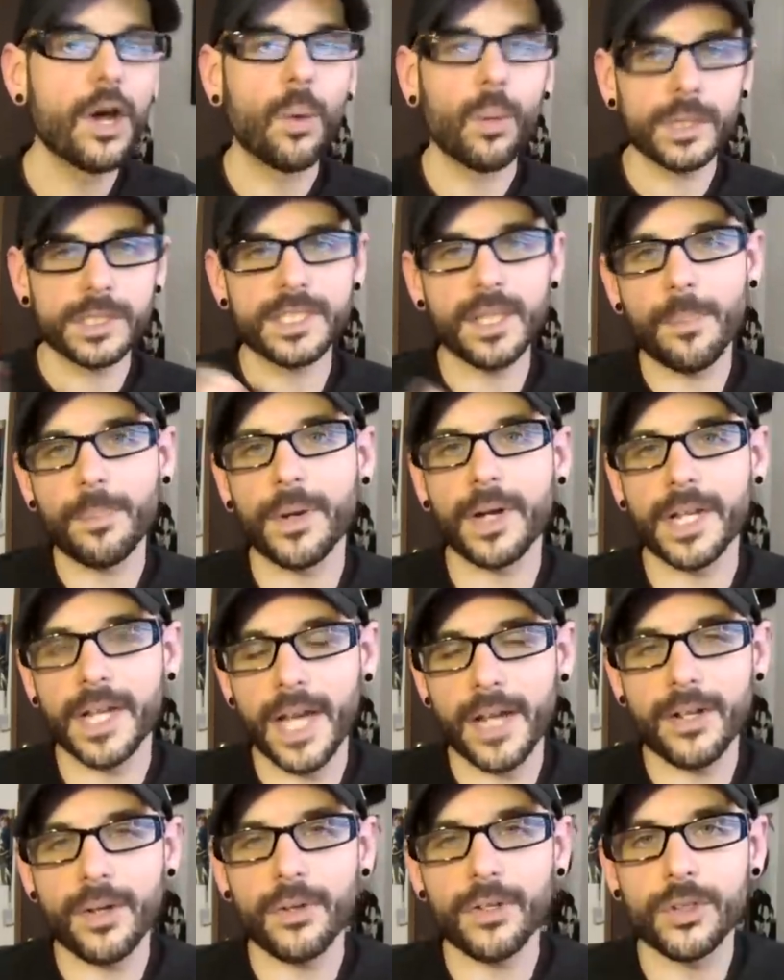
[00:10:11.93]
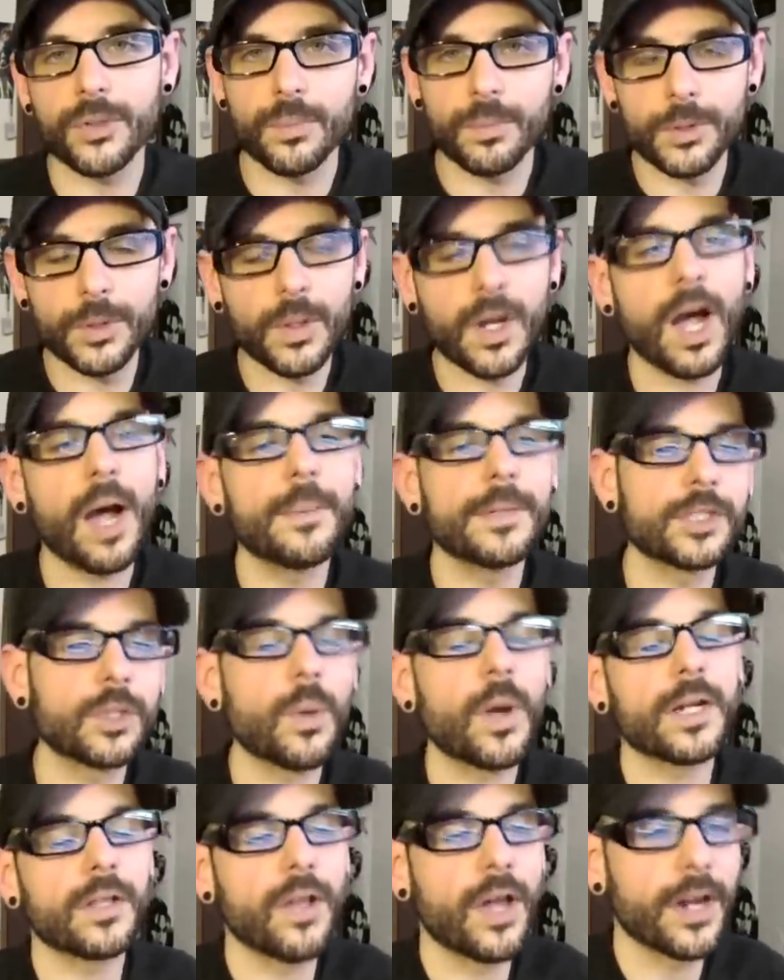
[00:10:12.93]
What's up, buddy? I know you you comment
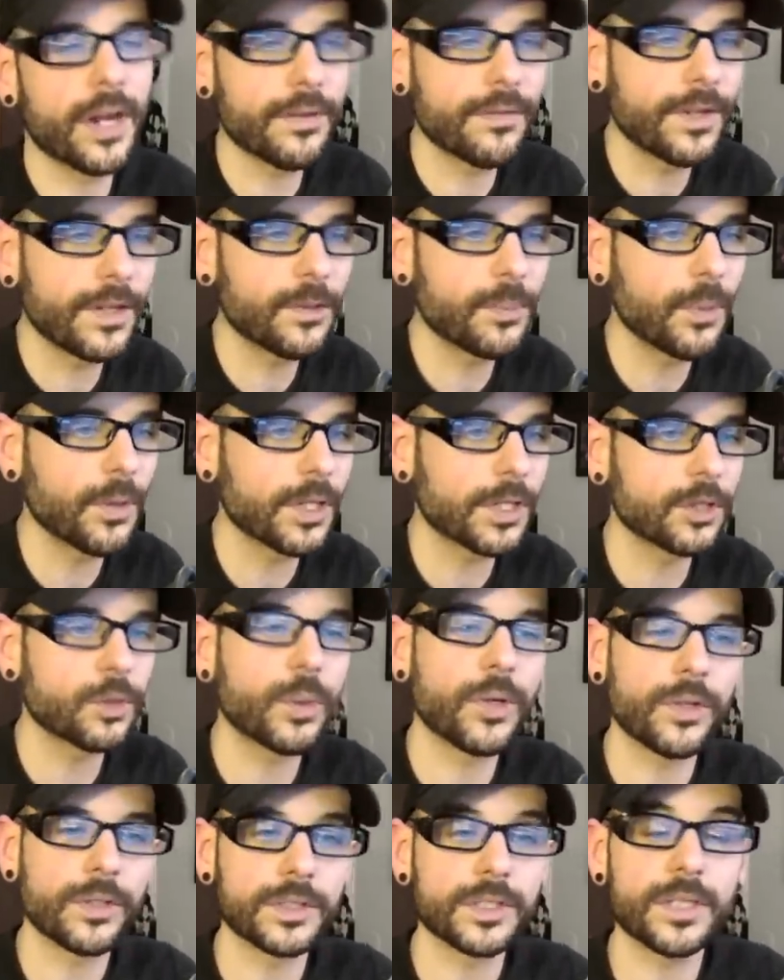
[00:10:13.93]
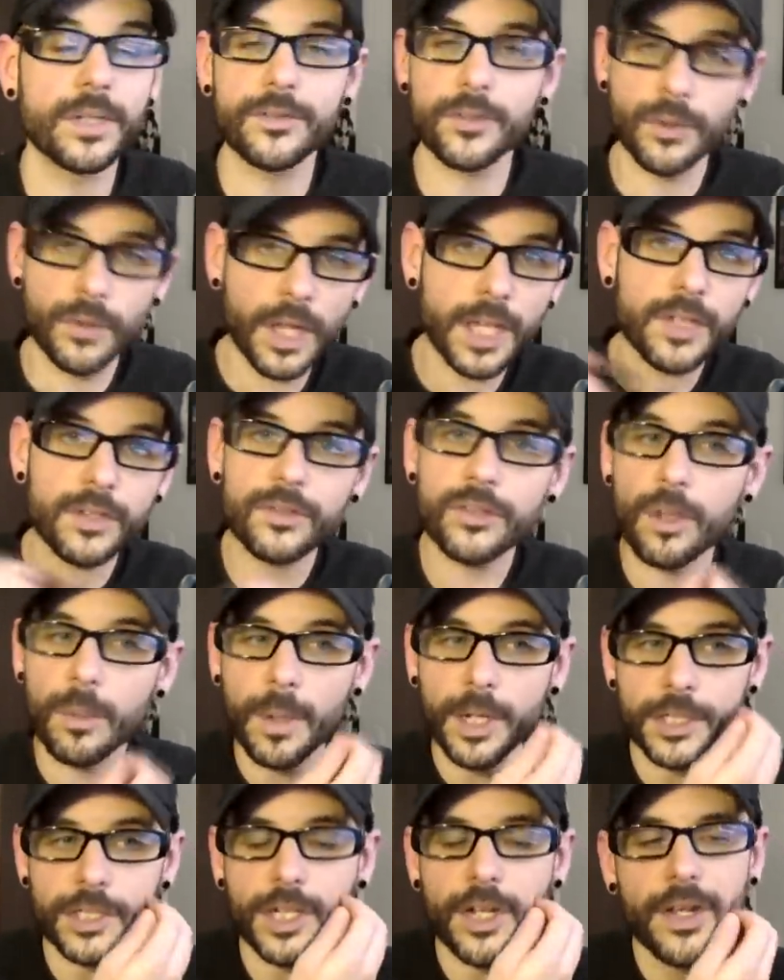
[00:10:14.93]
quite a lot on Facebook and Twitter and stuff, so thank you so
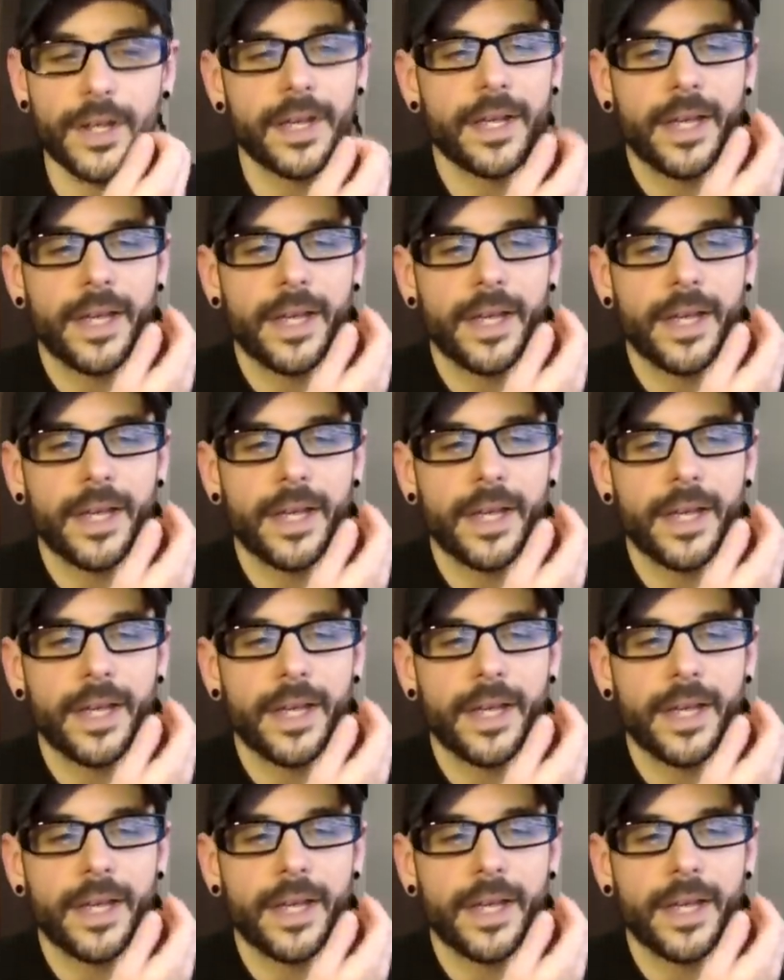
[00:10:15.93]
much.